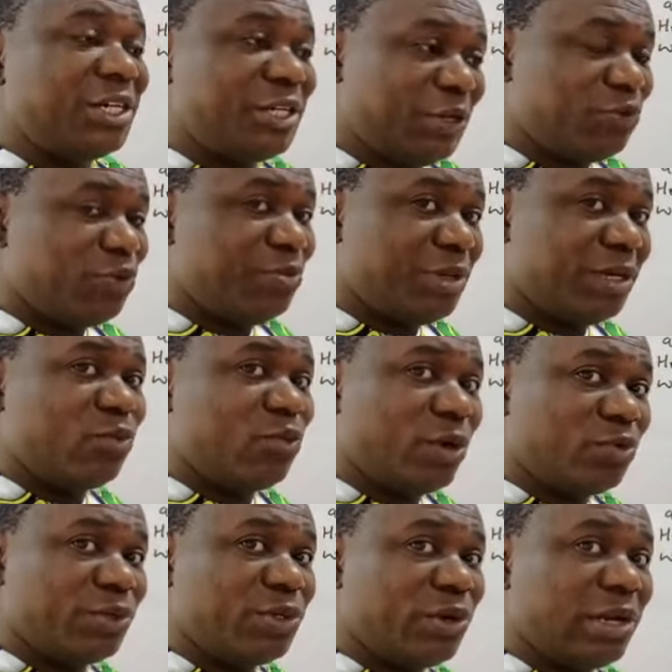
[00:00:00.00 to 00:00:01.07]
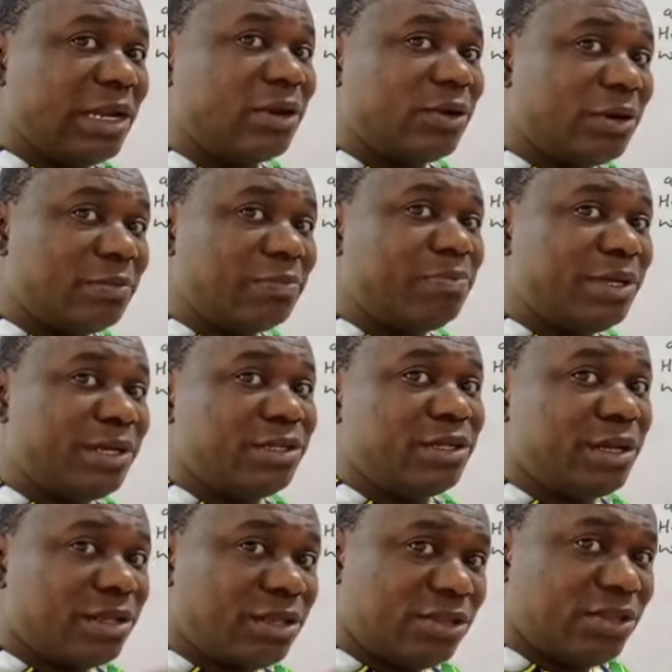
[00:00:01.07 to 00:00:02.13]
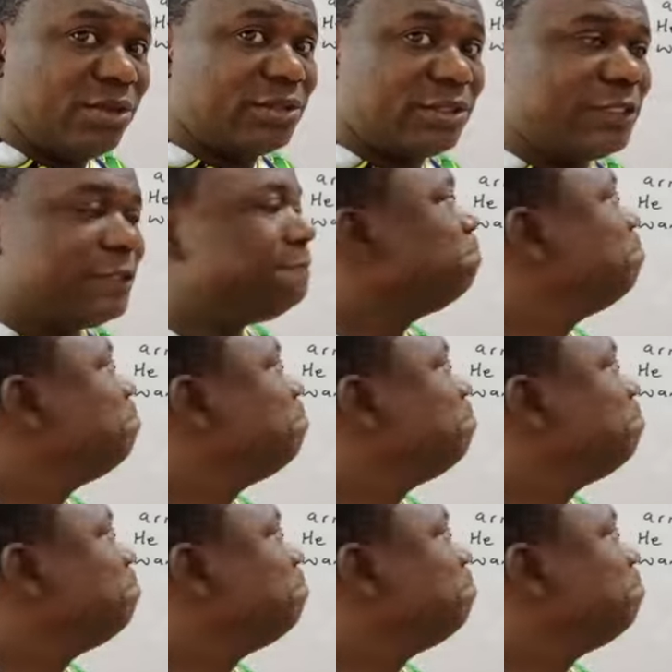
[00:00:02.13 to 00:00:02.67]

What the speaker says: It will make what we call a complete thought.